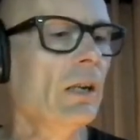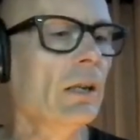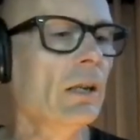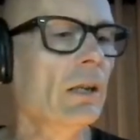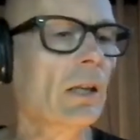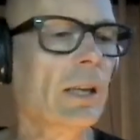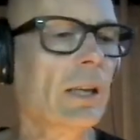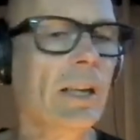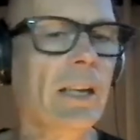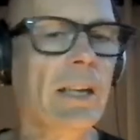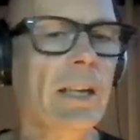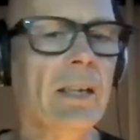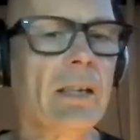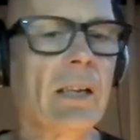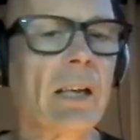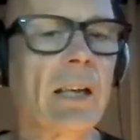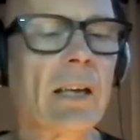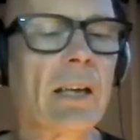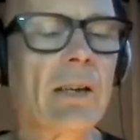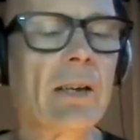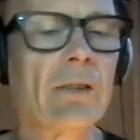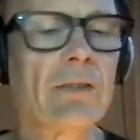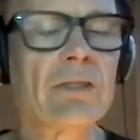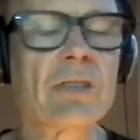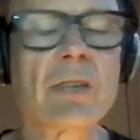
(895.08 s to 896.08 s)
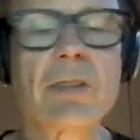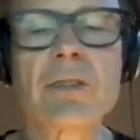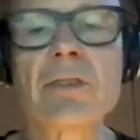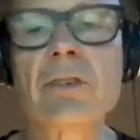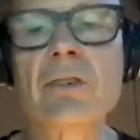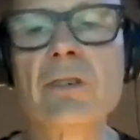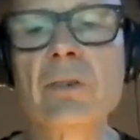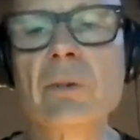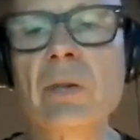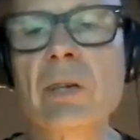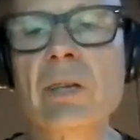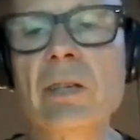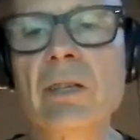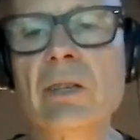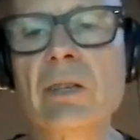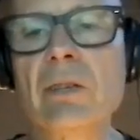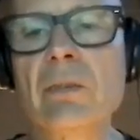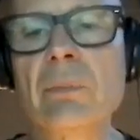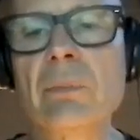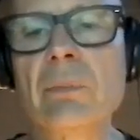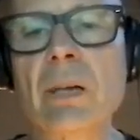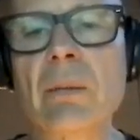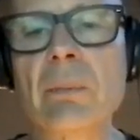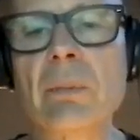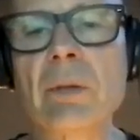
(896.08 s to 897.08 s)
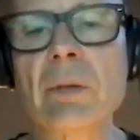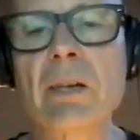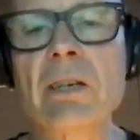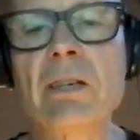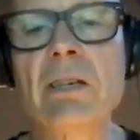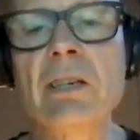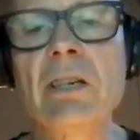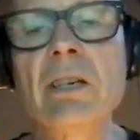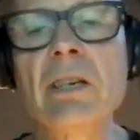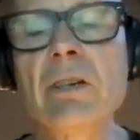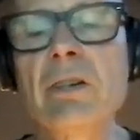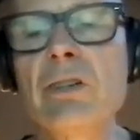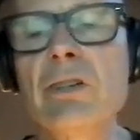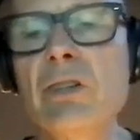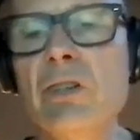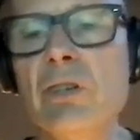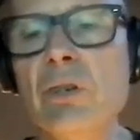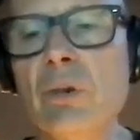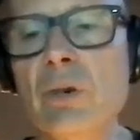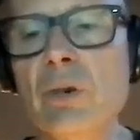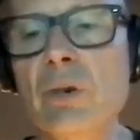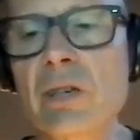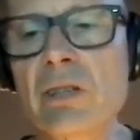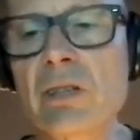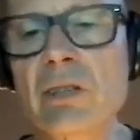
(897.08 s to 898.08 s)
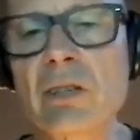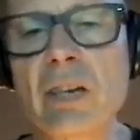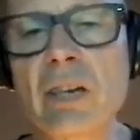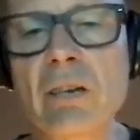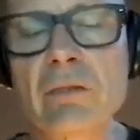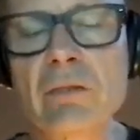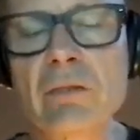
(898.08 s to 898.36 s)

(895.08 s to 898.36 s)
like, I don't know, southern New England, but here in New York, they're